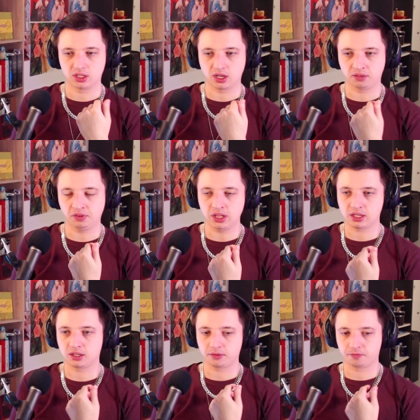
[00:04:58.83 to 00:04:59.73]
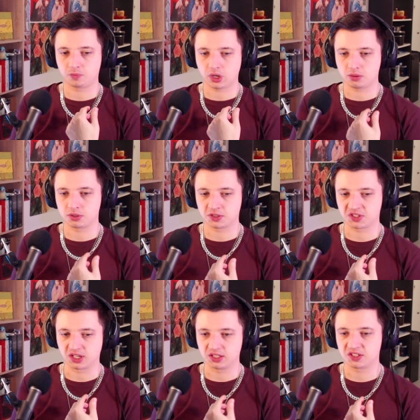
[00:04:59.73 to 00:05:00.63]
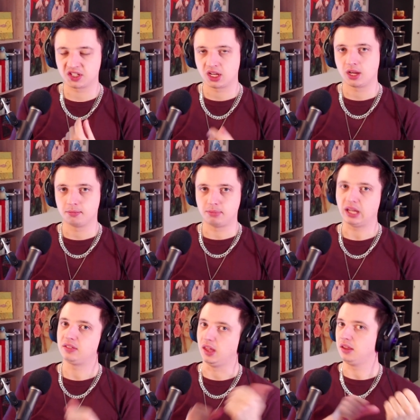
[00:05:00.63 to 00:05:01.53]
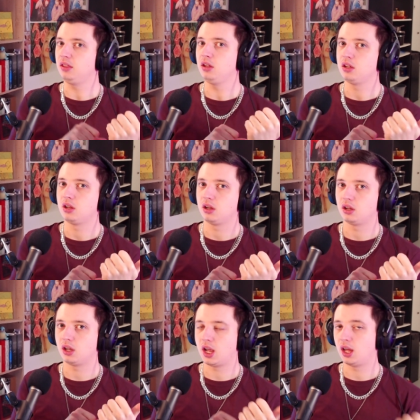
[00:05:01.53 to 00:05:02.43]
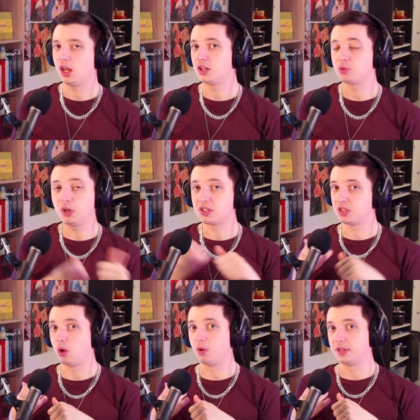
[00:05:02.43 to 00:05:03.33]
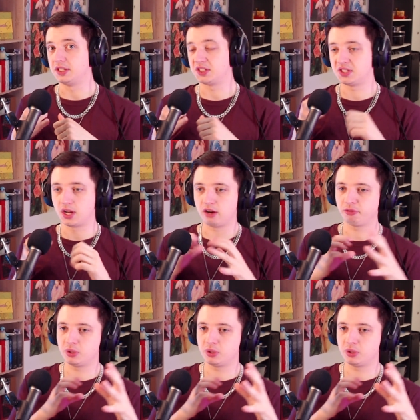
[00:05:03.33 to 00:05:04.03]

I feel like what I want to say is back then, as well as nowadays, there have